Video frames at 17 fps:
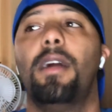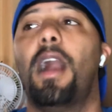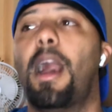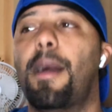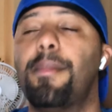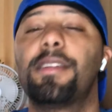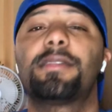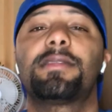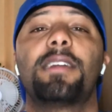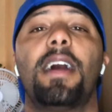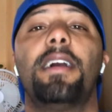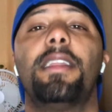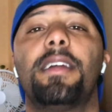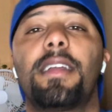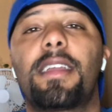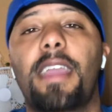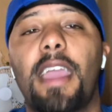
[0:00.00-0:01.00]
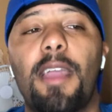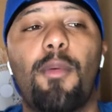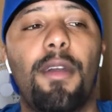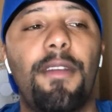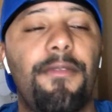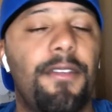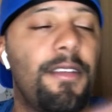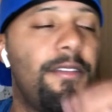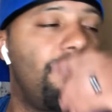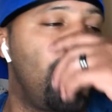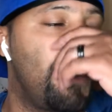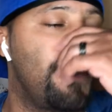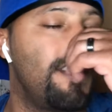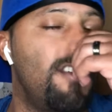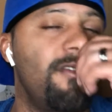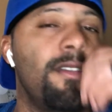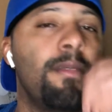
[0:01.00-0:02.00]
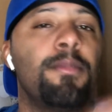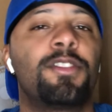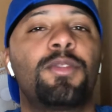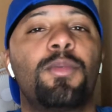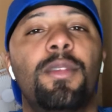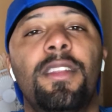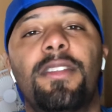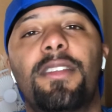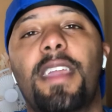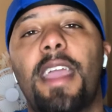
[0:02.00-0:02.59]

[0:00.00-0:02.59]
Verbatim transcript: I'm excited. Can't wait for the fight November 20th.